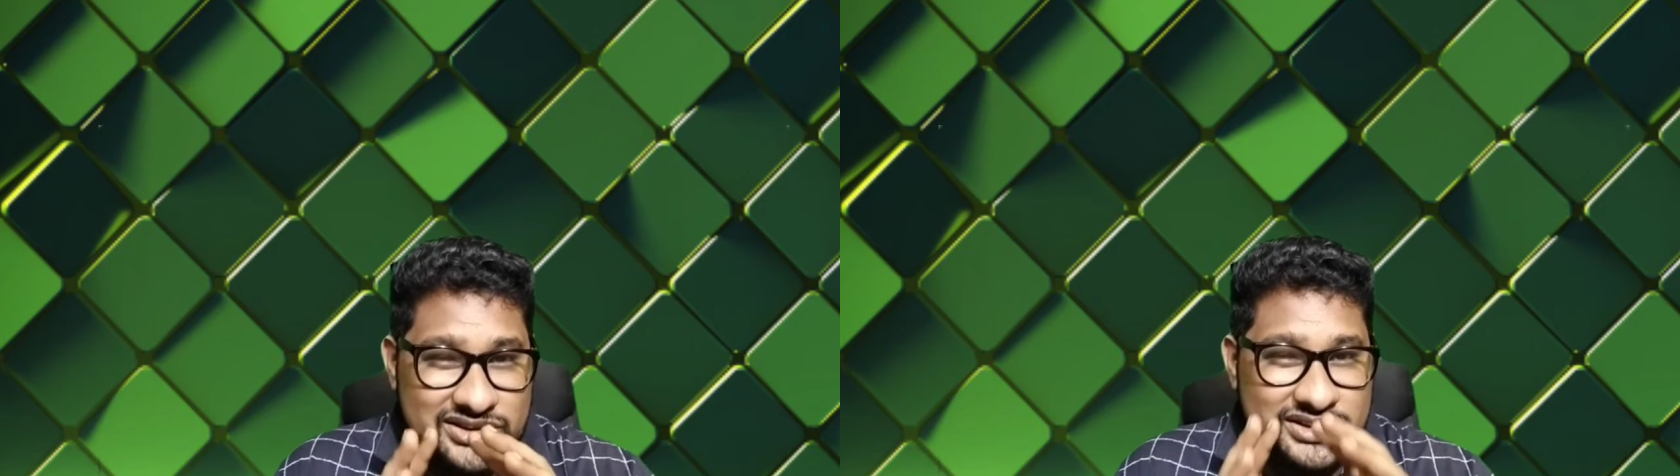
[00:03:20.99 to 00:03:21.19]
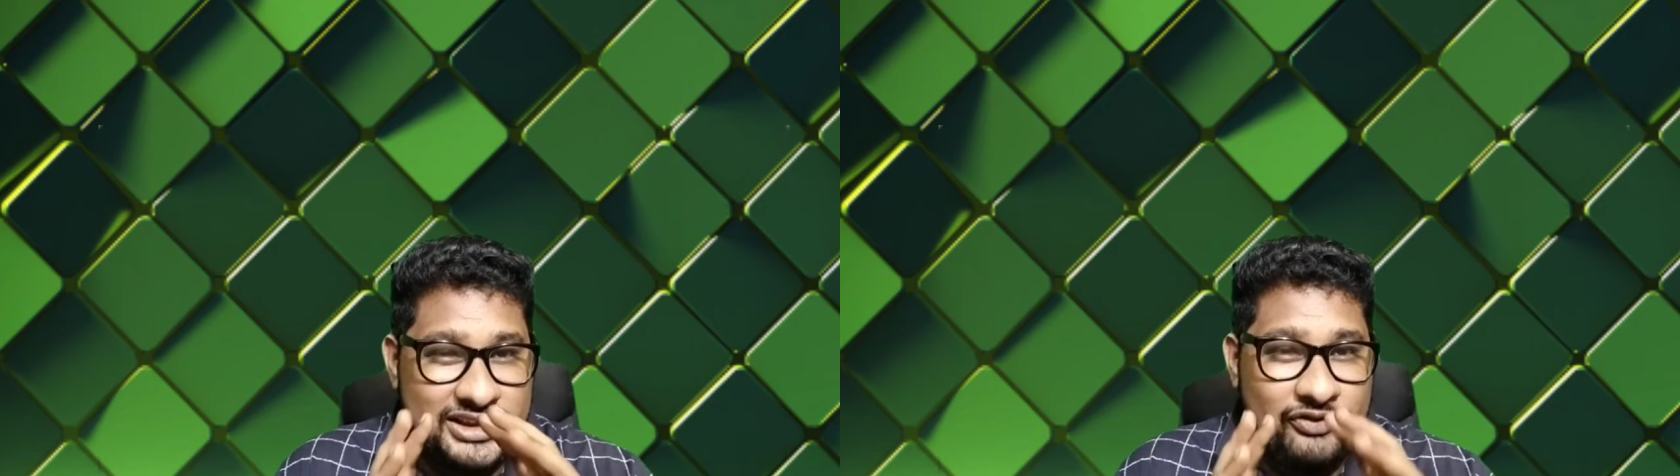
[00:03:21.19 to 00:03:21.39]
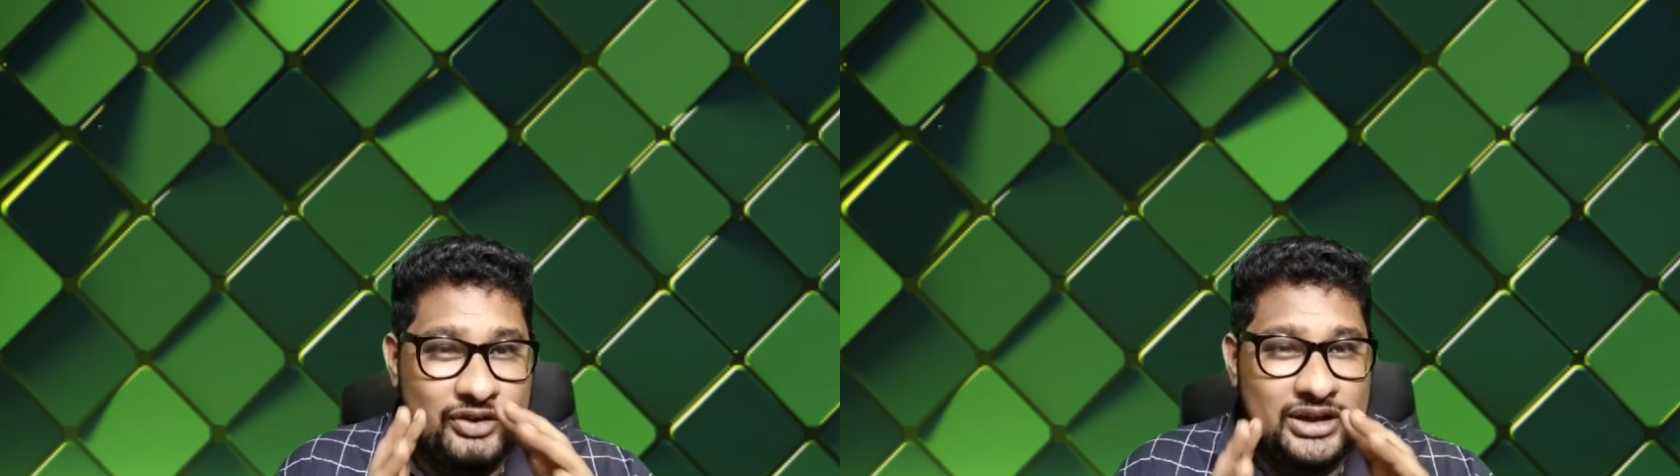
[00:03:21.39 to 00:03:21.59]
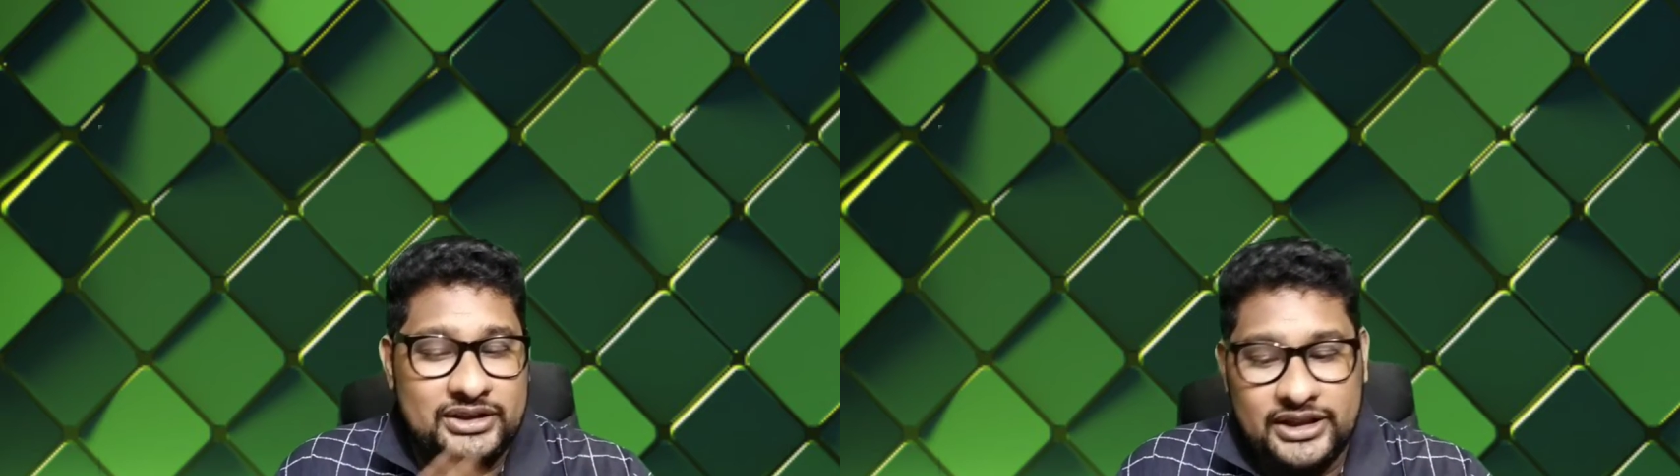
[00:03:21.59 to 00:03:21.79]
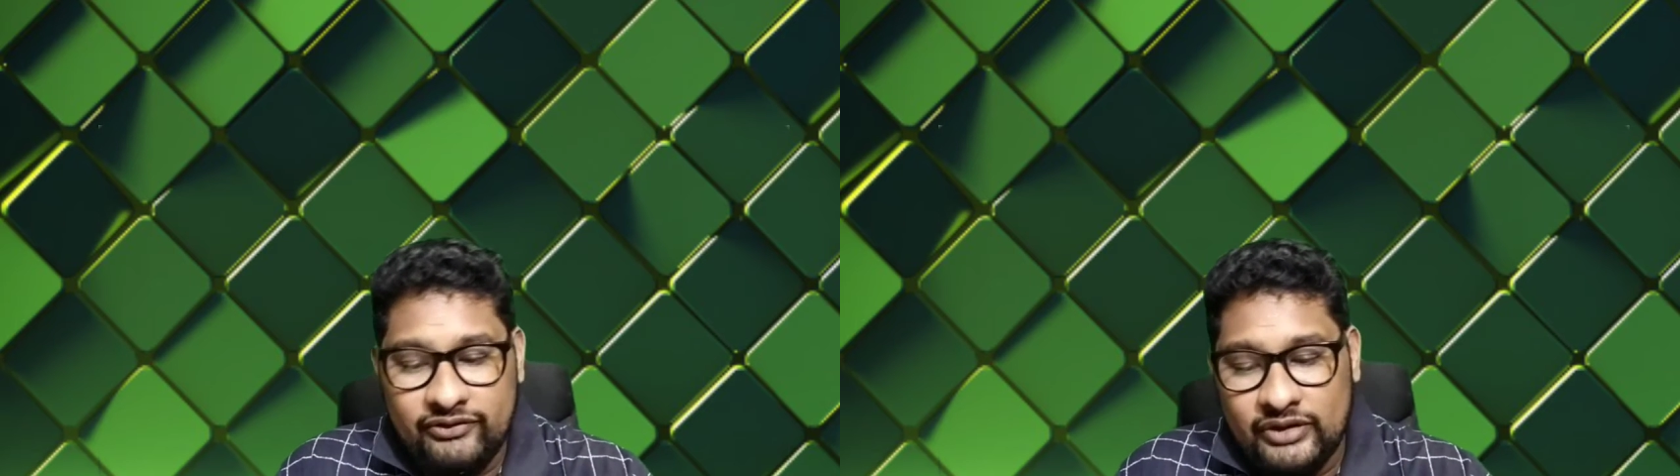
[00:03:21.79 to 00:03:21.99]
they felt
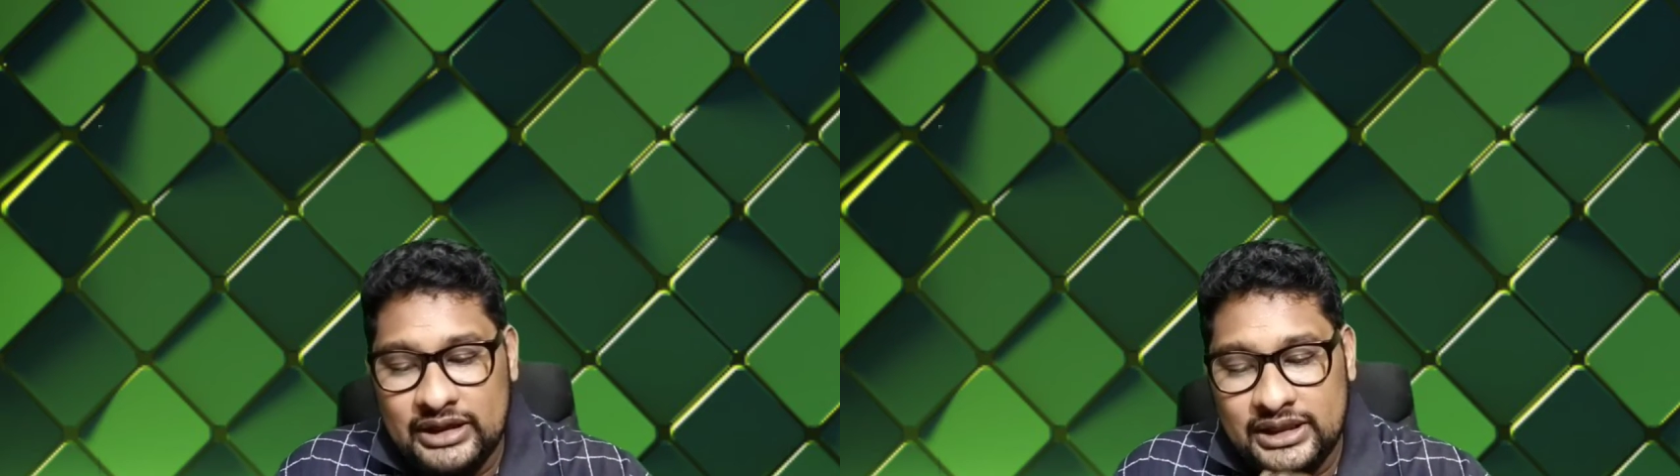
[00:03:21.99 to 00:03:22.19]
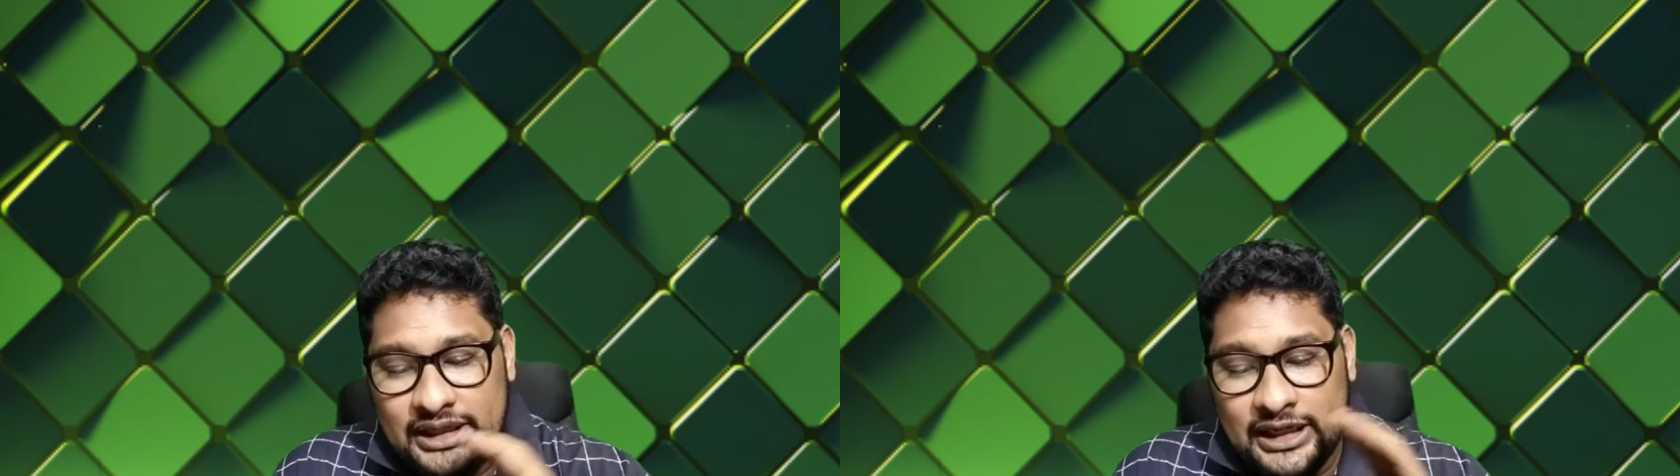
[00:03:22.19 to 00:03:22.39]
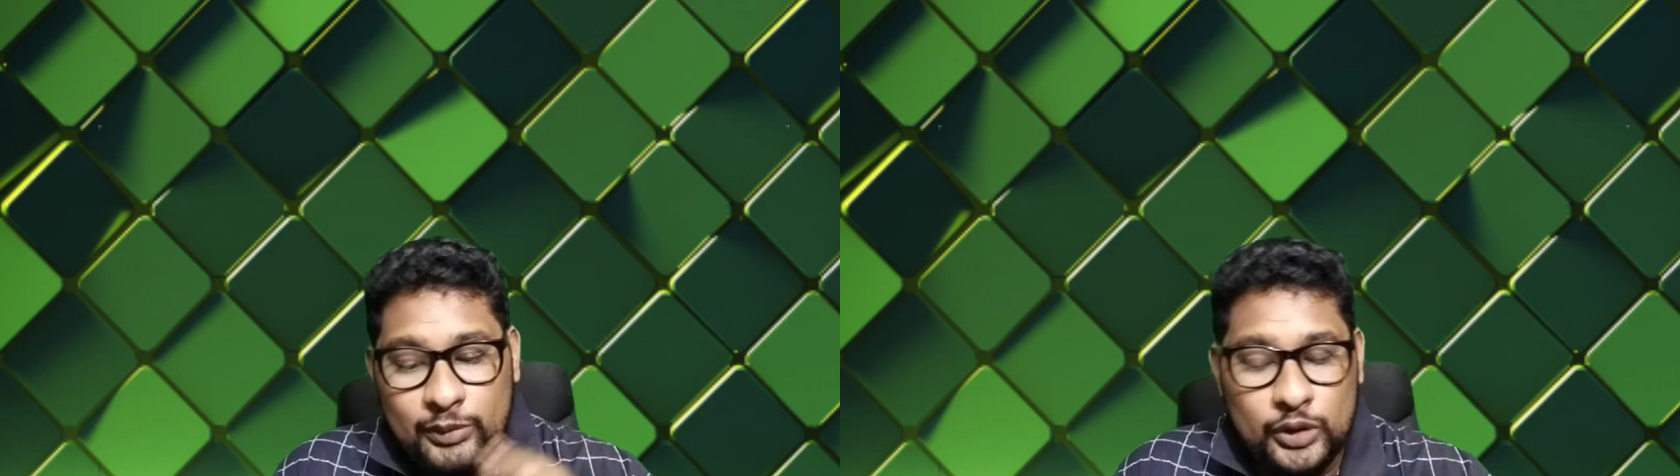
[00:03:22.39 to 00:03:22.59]
they weren't able